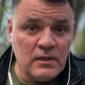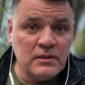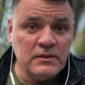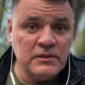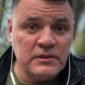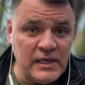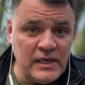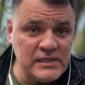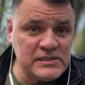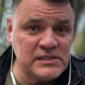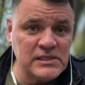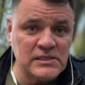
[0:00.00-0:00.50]

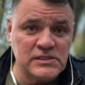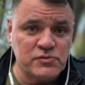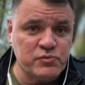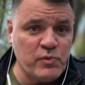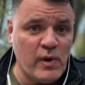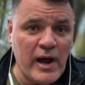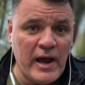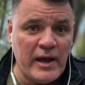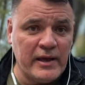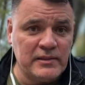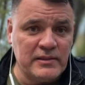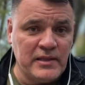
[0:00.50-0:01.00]
This is
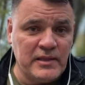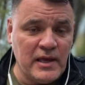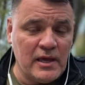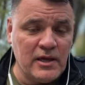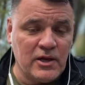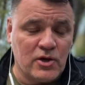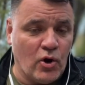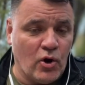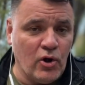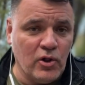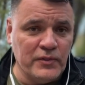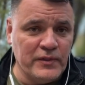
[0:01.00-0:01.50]
why they
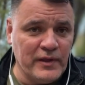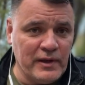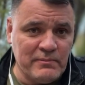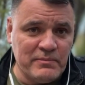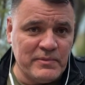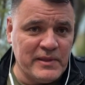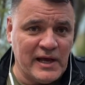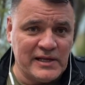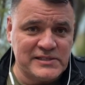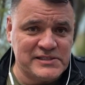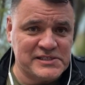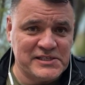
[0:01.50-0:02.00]
call
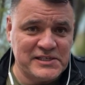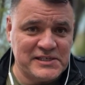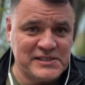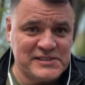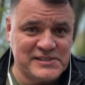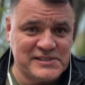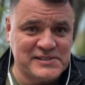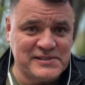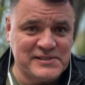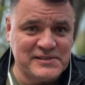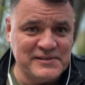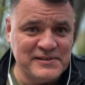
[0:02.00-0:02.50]
them
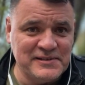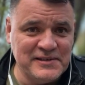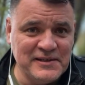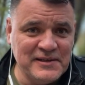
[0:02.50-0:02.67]
Nazis.